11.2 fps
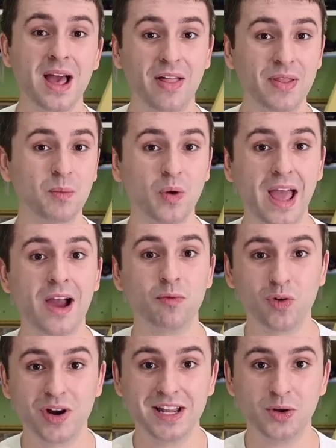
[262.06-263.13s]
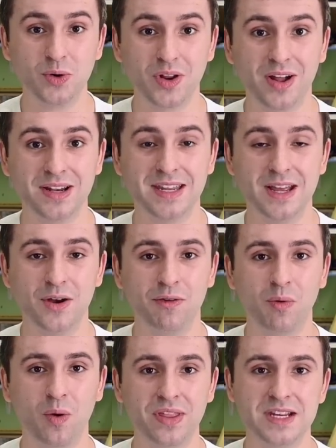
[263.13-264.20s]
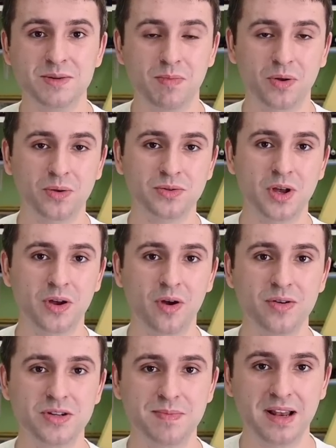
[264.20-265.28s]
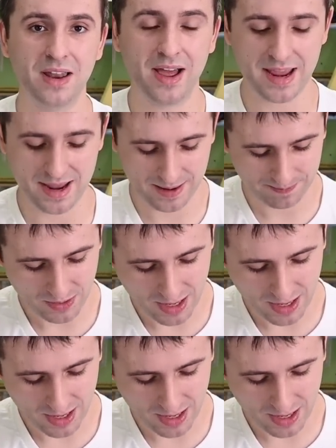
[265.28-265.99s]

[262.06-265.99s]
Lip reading: and then we'll get a really good idea of what these models are going to be like.